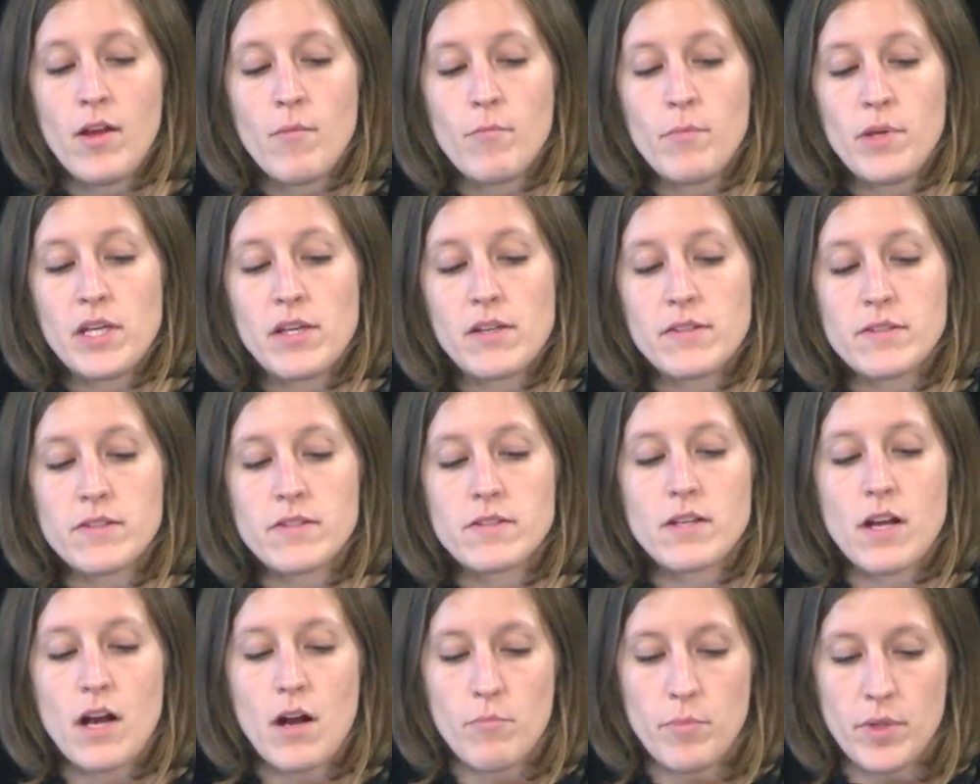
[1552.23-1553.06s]
because
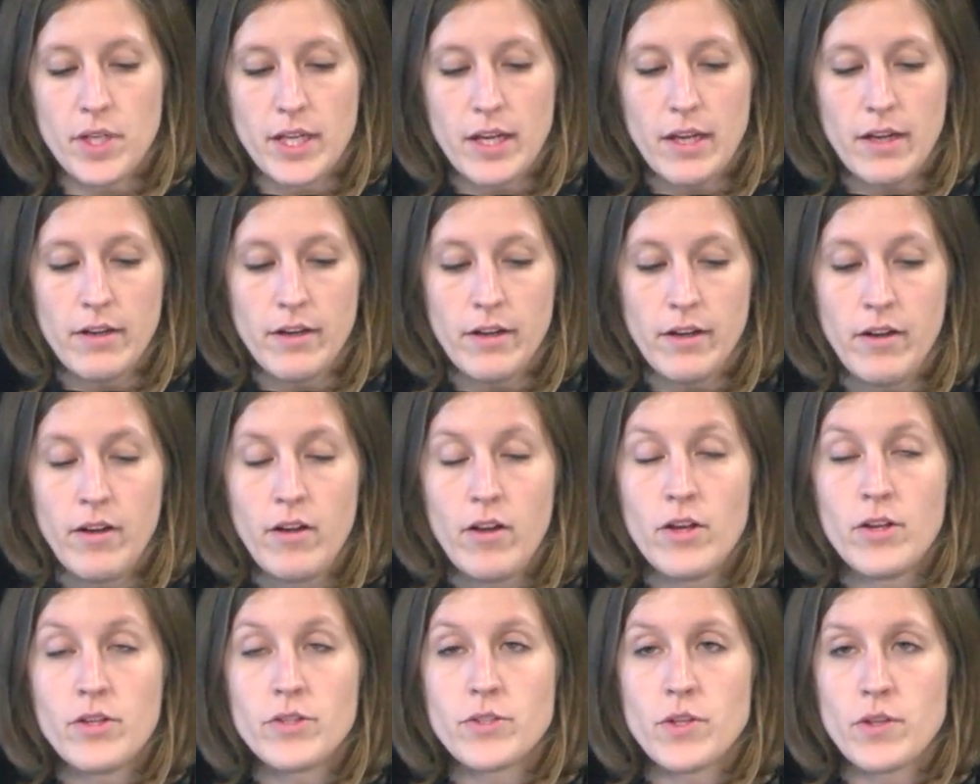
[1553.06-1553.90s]
it's complicated.
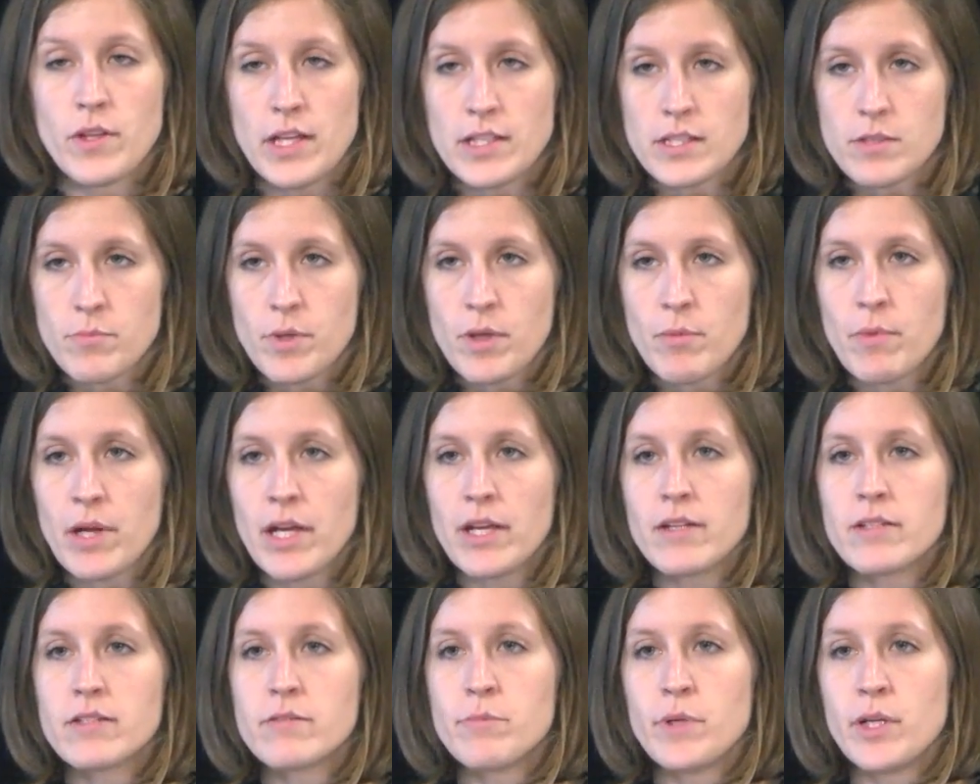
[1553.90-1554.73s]
So that's been my
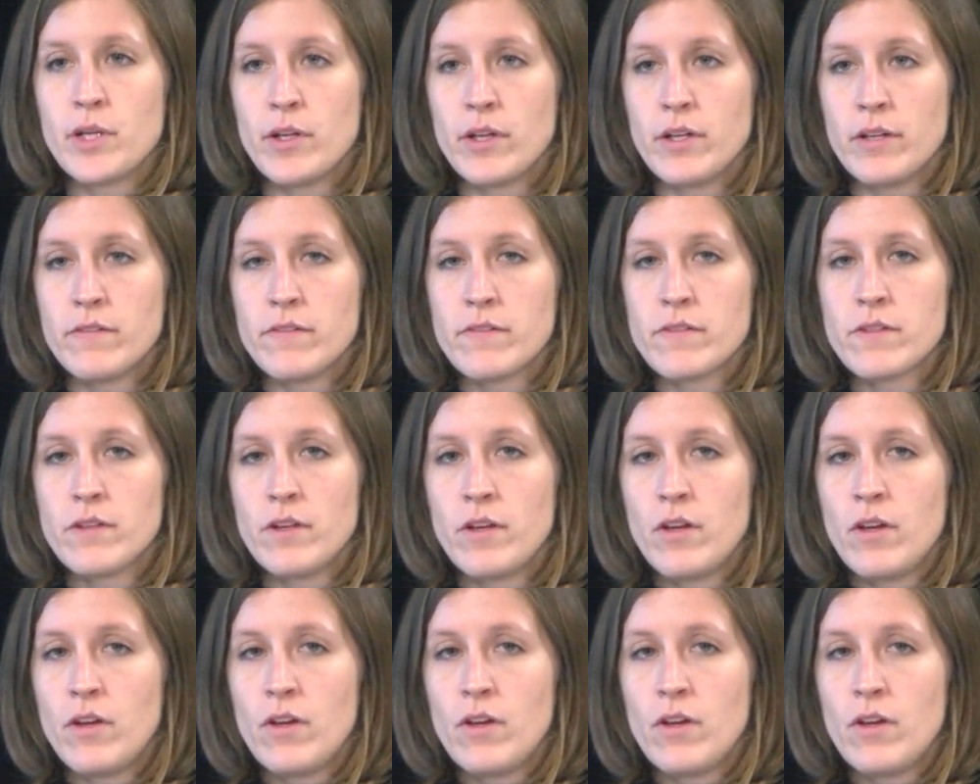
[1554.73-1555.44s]
experience."